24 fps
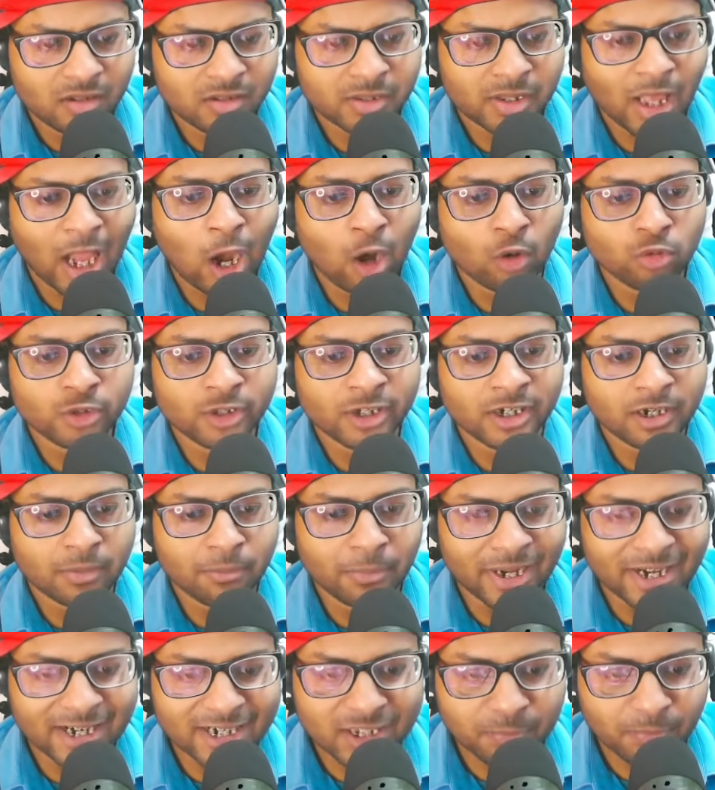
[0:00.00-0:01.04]
1000
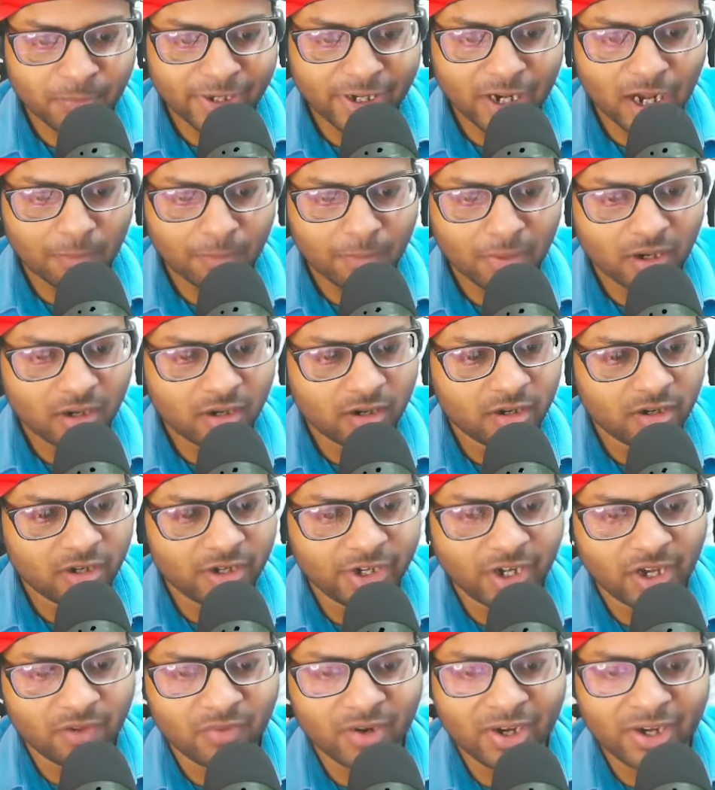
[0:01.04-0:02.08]
minutes speed up,
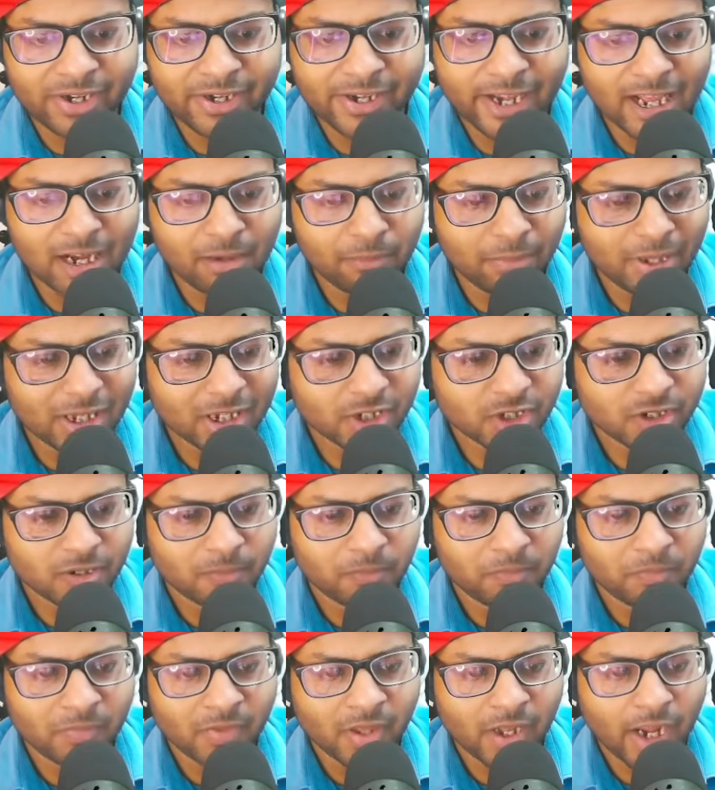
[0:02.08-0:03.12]
defeat 10 beast,
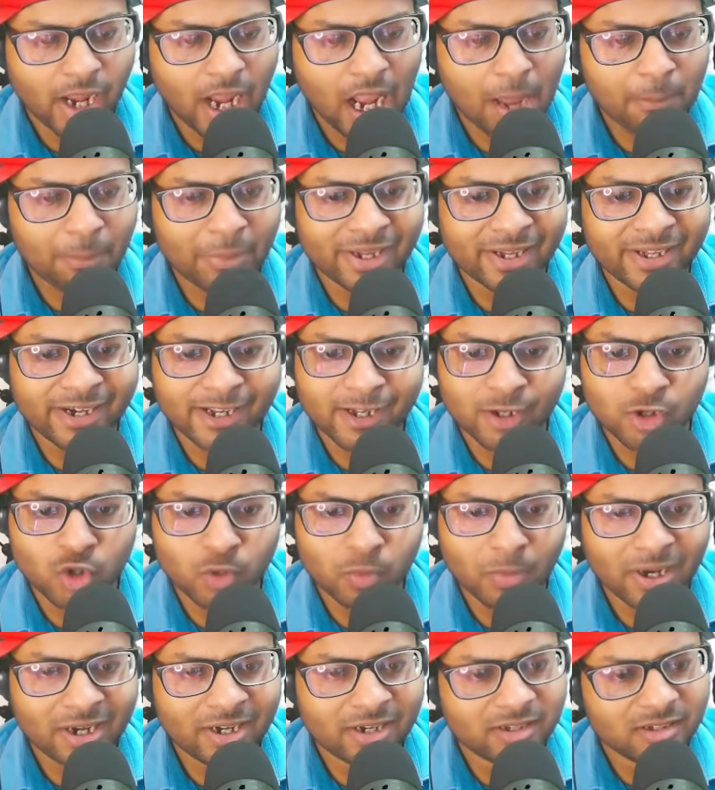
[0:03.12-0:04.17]
epic
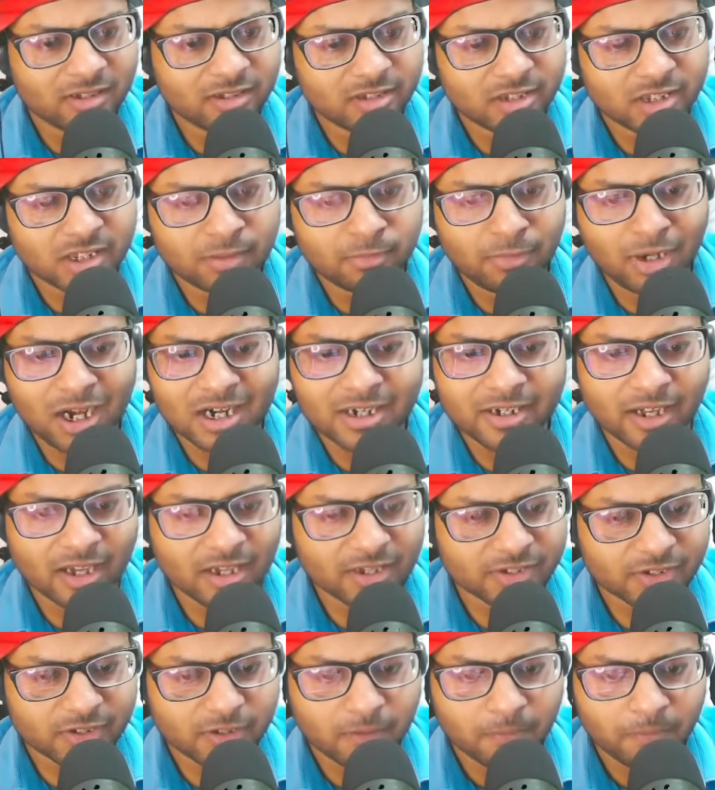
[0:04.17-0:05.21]
recruitment, similar
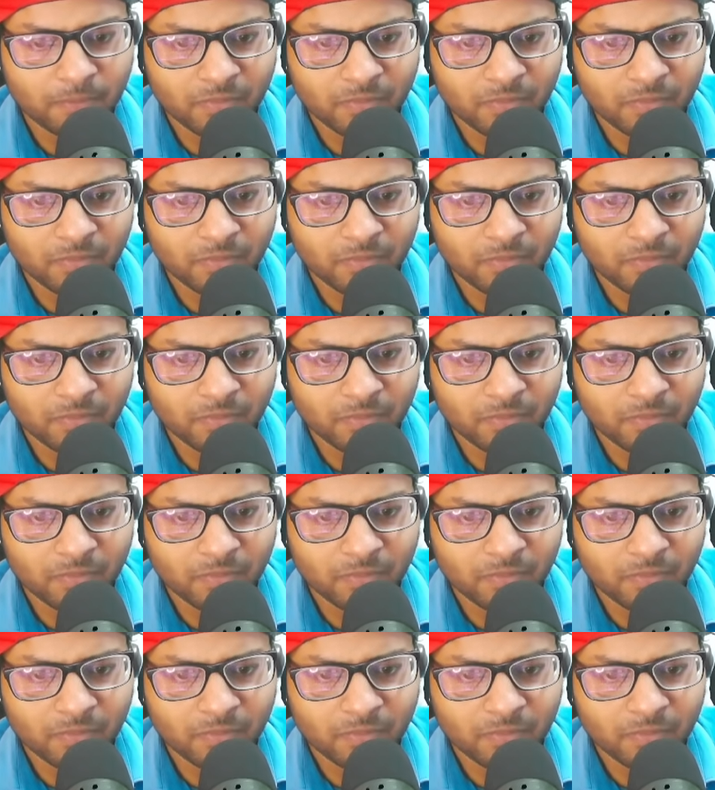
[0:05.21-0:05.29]
task.